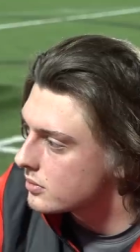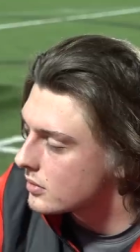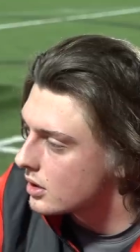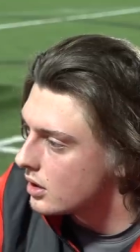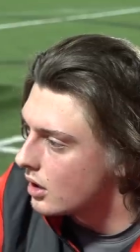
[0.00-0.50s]
about.
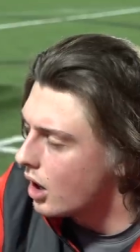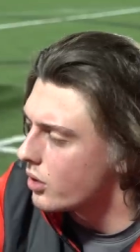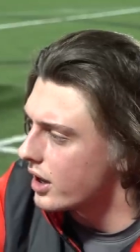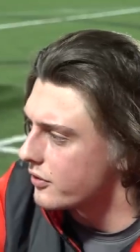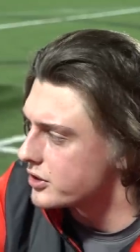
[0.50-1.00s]

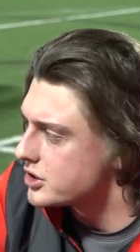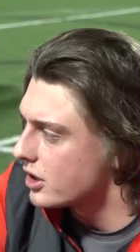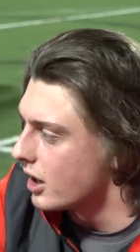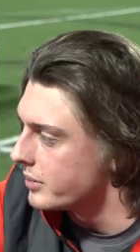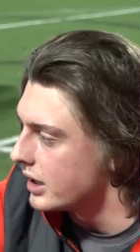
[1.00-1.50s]
Oh yeah, for
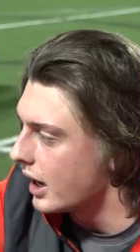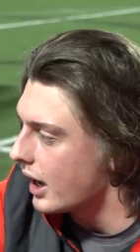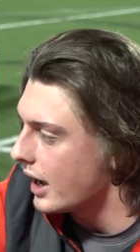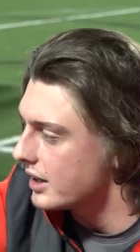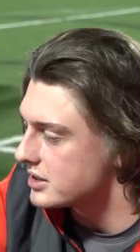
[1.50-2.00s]
sure. I mean,
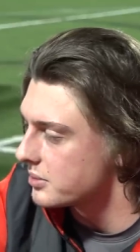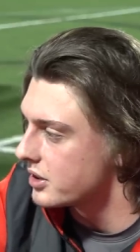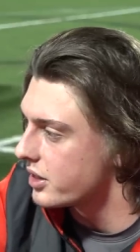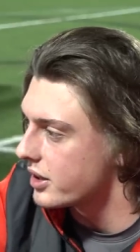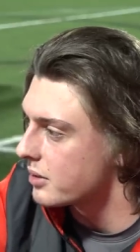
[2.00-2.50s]
I, I had
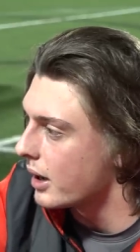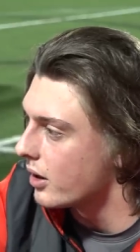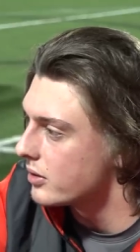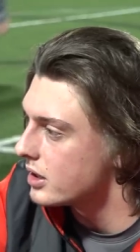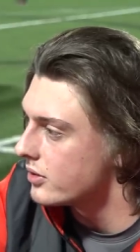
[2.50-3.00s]
something to think
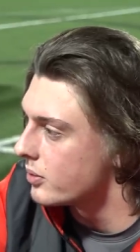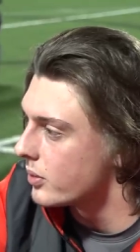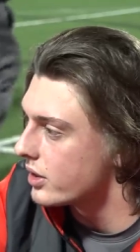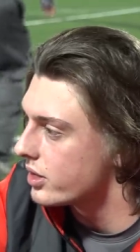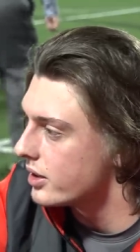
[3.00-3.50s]
about even
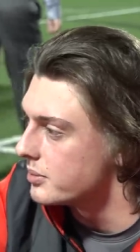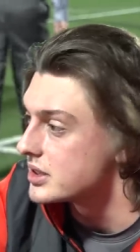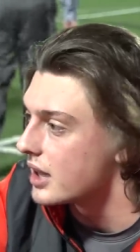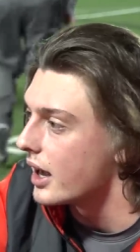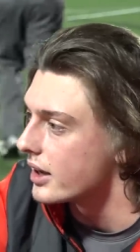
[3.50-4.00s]
with him
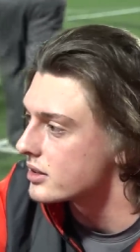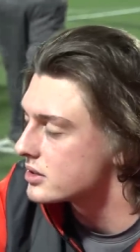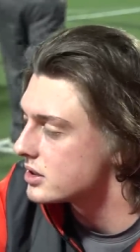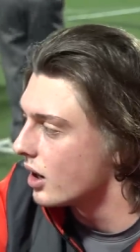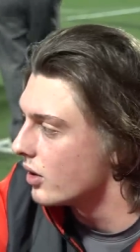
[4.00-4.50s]
staying.
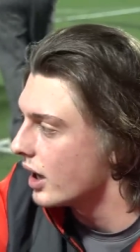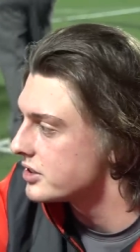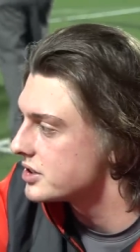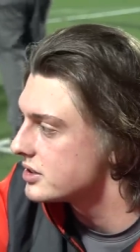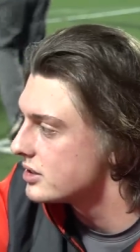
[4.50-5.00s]
So I
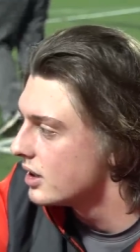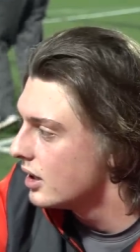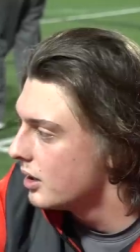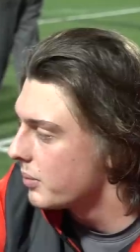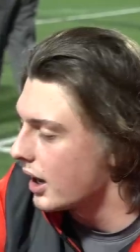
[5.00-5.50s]
just,
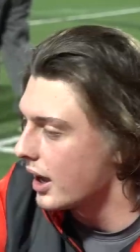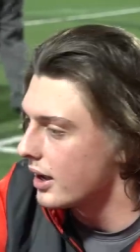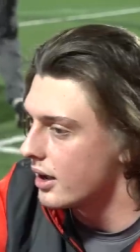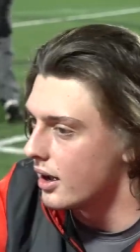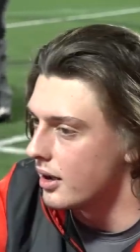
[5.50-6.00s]
but
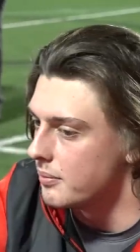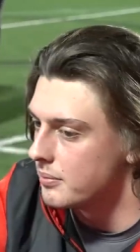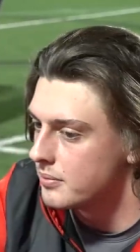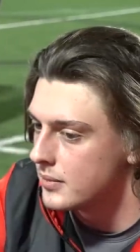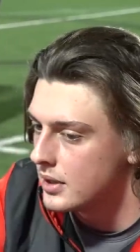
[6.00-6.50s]
I, um,
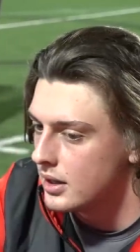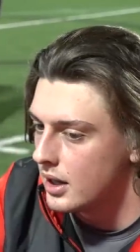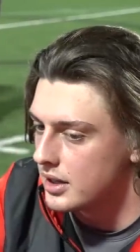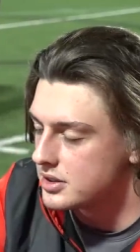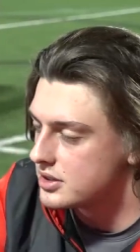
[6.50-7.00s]

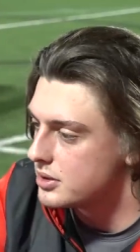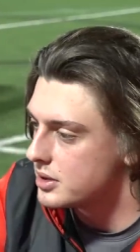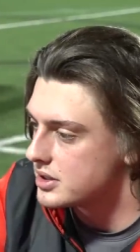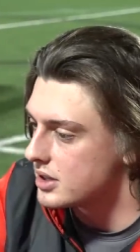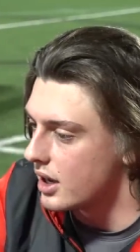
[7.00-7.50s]
as
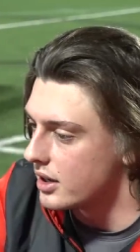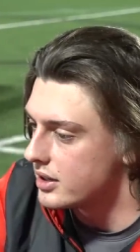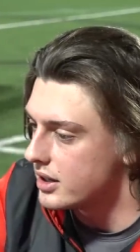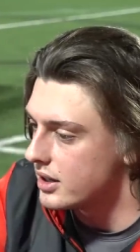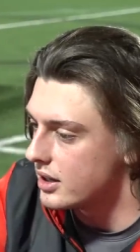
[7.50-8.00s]
soon as uh,
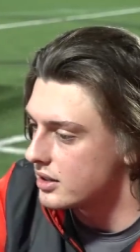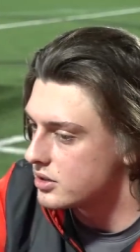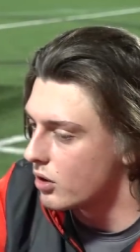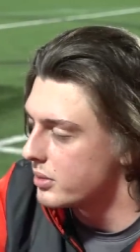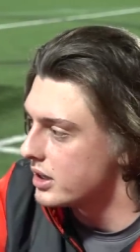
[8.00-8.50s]
he
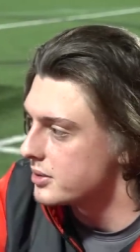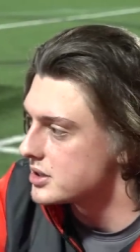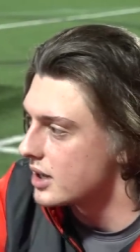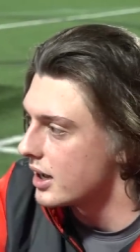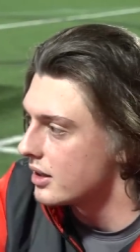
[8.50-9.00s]
told me he was
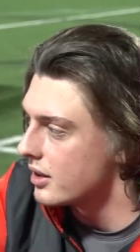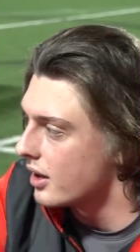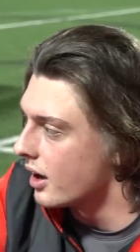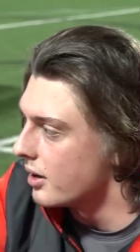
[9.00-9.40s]
staying,